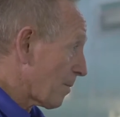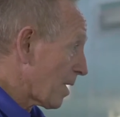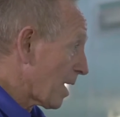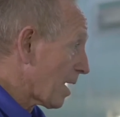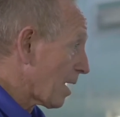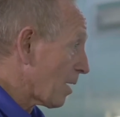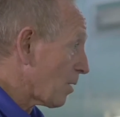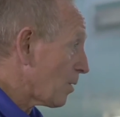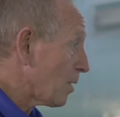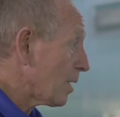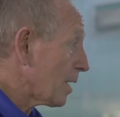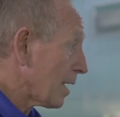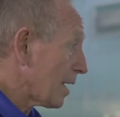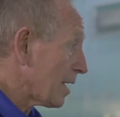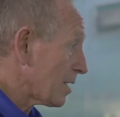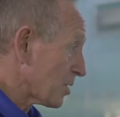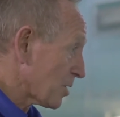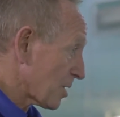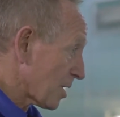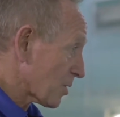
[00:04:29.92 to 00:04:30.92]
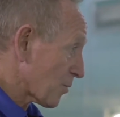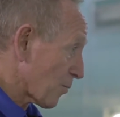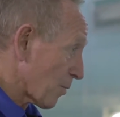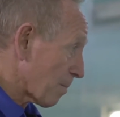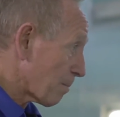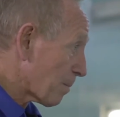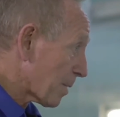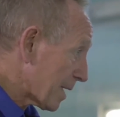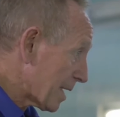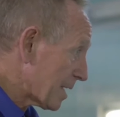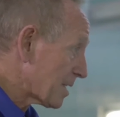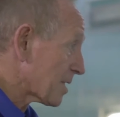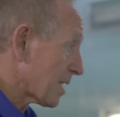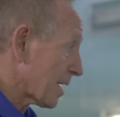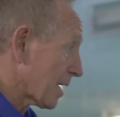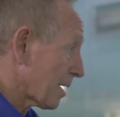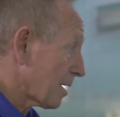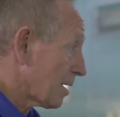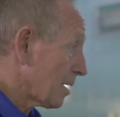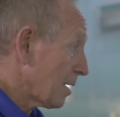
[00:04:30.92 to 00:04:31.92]
now is just
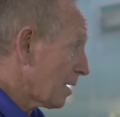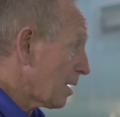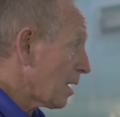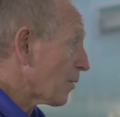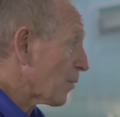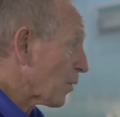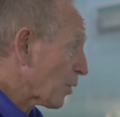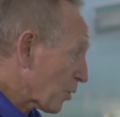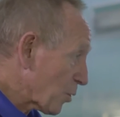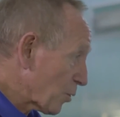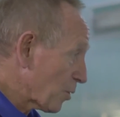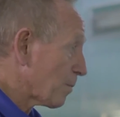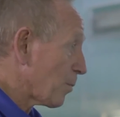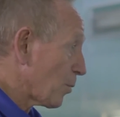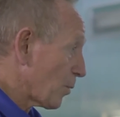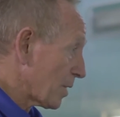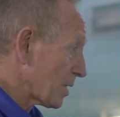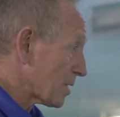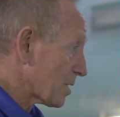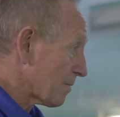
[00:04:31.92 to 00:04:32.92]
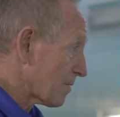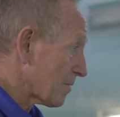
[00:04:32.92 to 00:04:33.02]
repeating the good points of